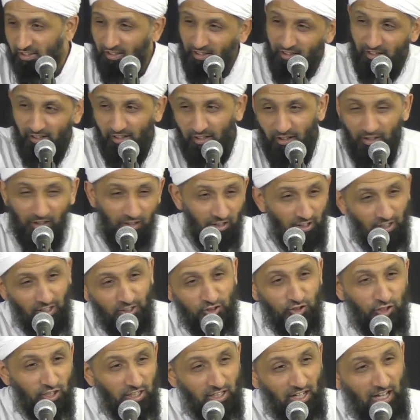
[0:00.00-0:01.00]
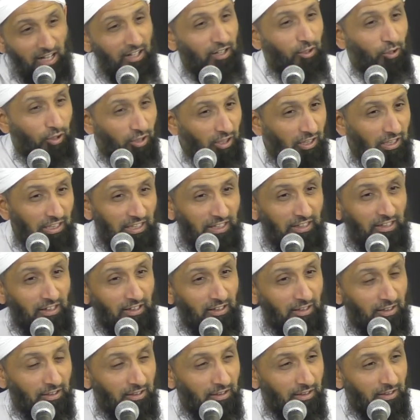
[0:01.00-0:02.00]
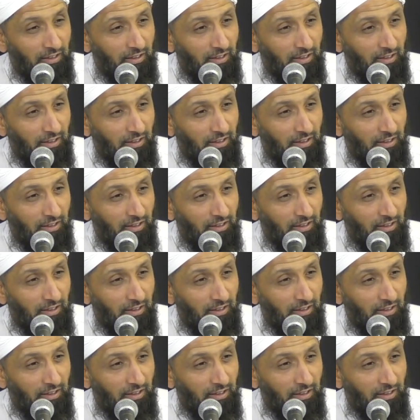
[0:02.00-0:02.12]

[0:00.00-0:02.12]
hear and she carried on cleaning.